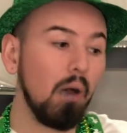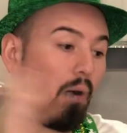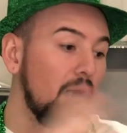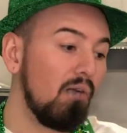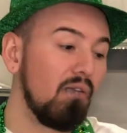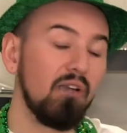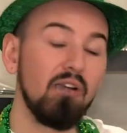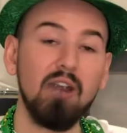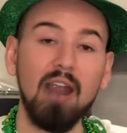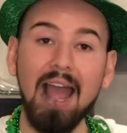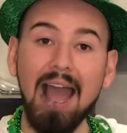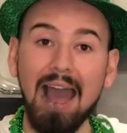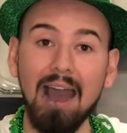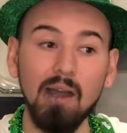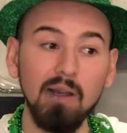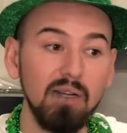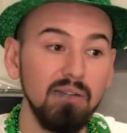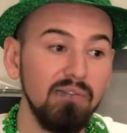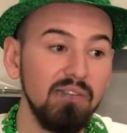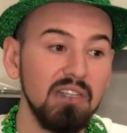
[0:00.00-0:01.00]
over
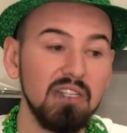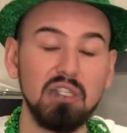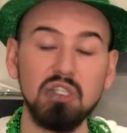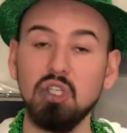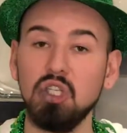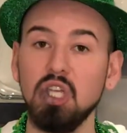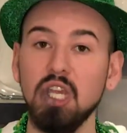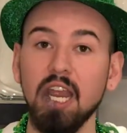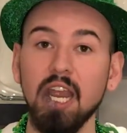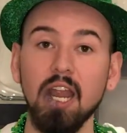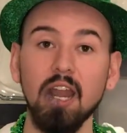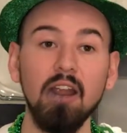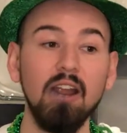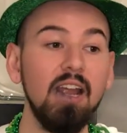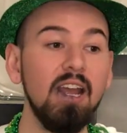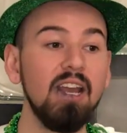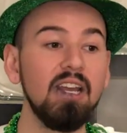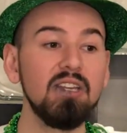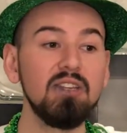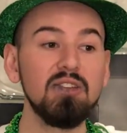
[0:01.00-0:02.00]
out of his
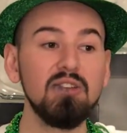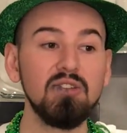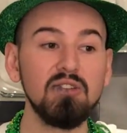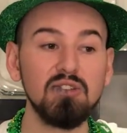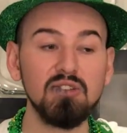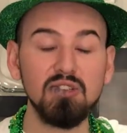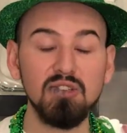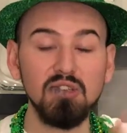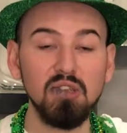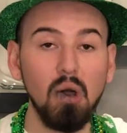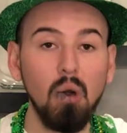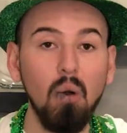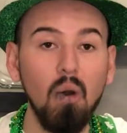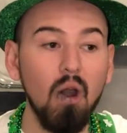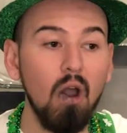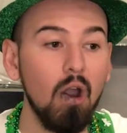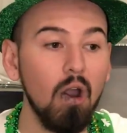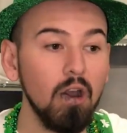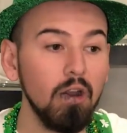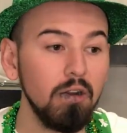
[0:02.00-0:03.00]
chair so
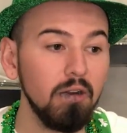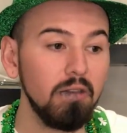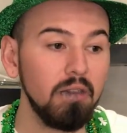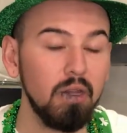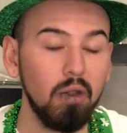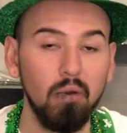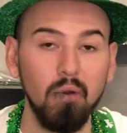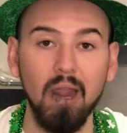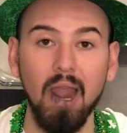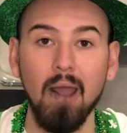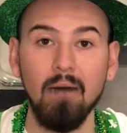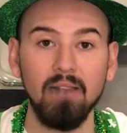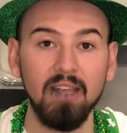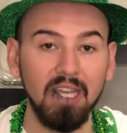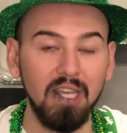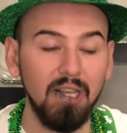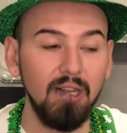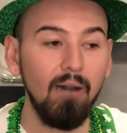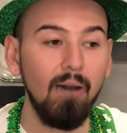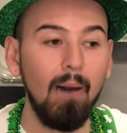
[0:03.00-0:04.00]
hard on the ground.
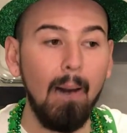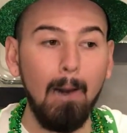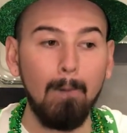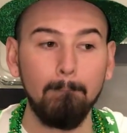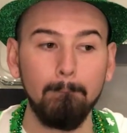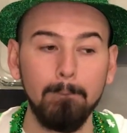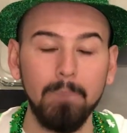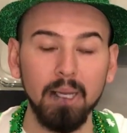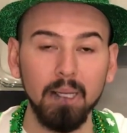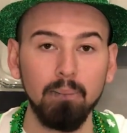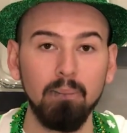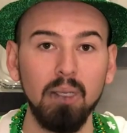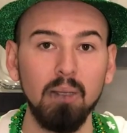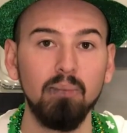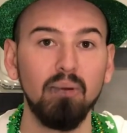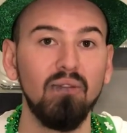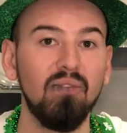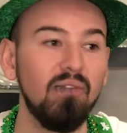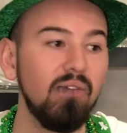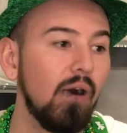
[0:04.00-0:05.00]
Like, you know how big
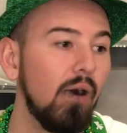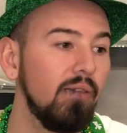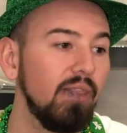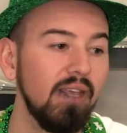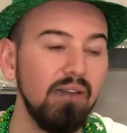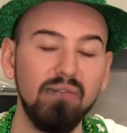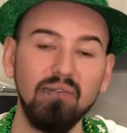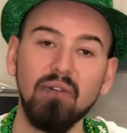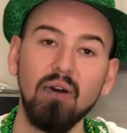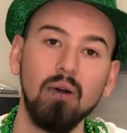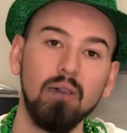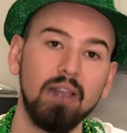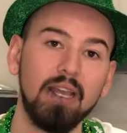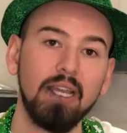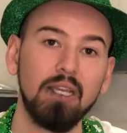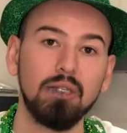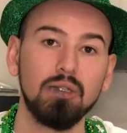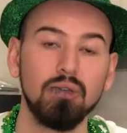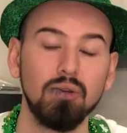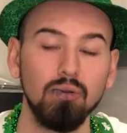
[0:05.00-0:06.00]
people fall? They fall
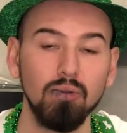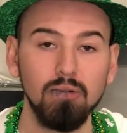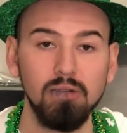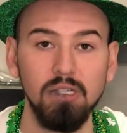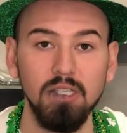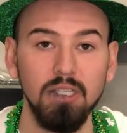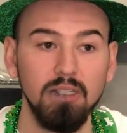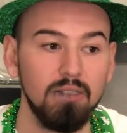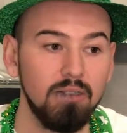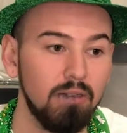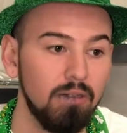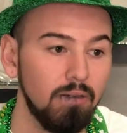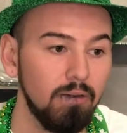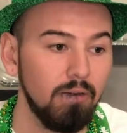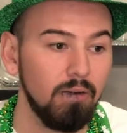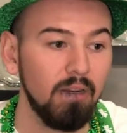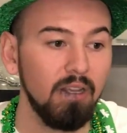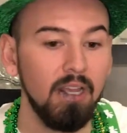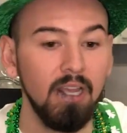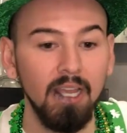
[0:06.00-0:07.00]
like trees,
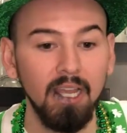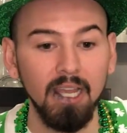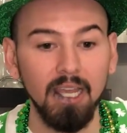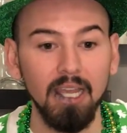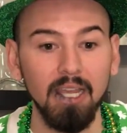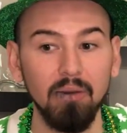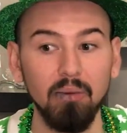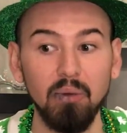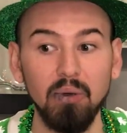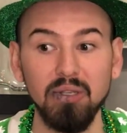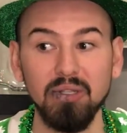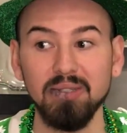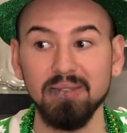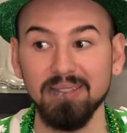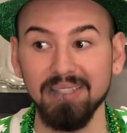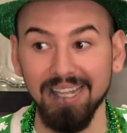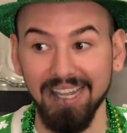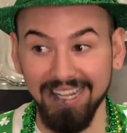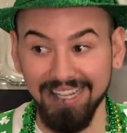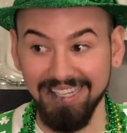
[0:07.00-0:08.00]
dude. It
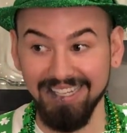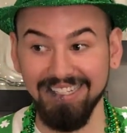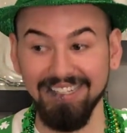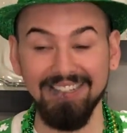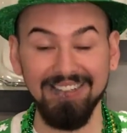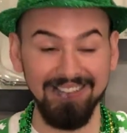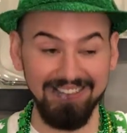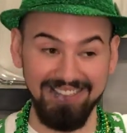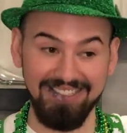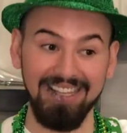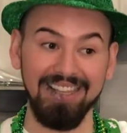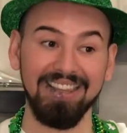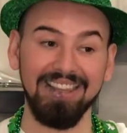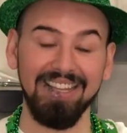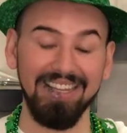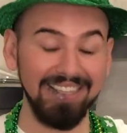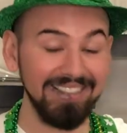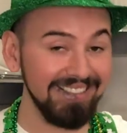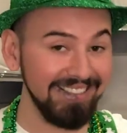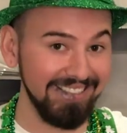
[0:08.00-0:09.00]
was, it was
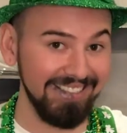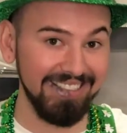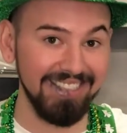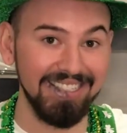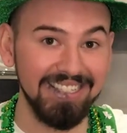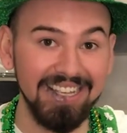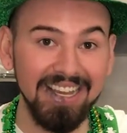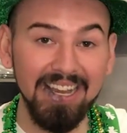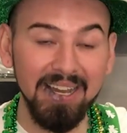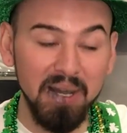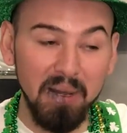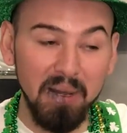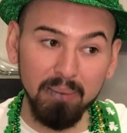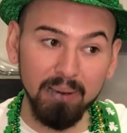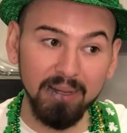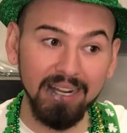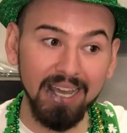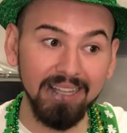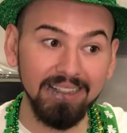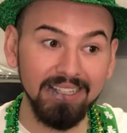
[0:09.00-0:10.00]
hilarious.
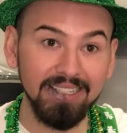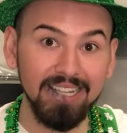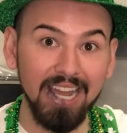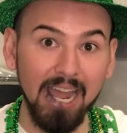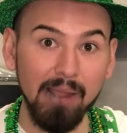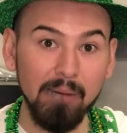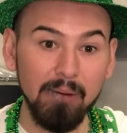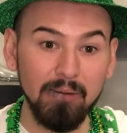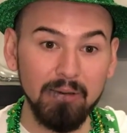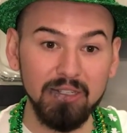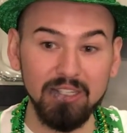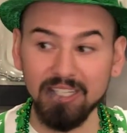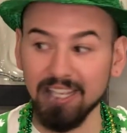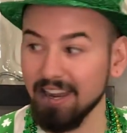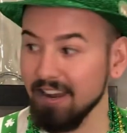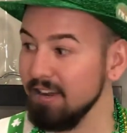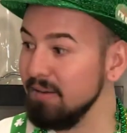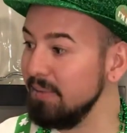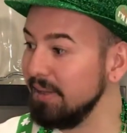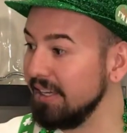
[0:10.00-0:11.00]
But at the time, it was
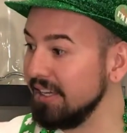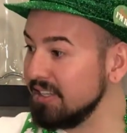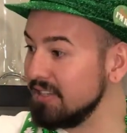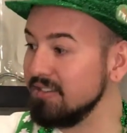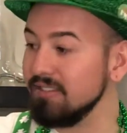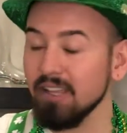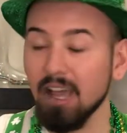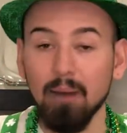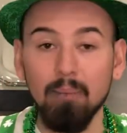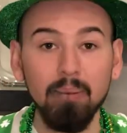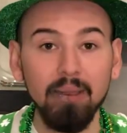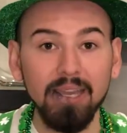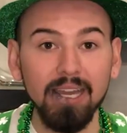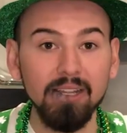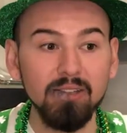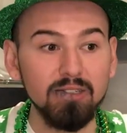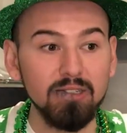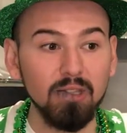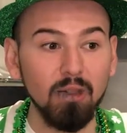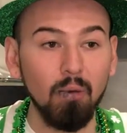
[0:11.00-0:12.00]
scary because it was up
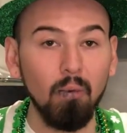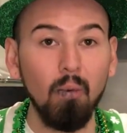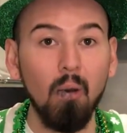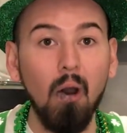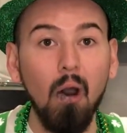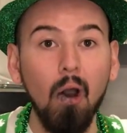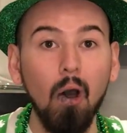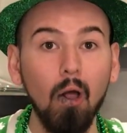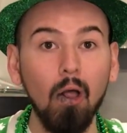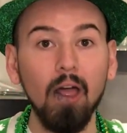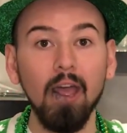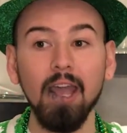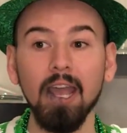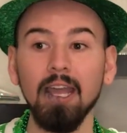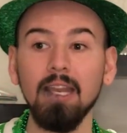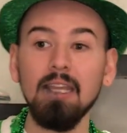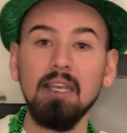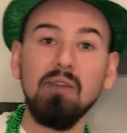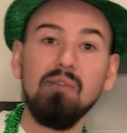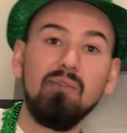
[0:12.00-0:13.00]
against the wall.
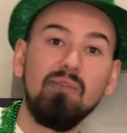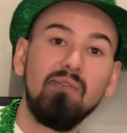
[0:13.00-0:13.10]
And he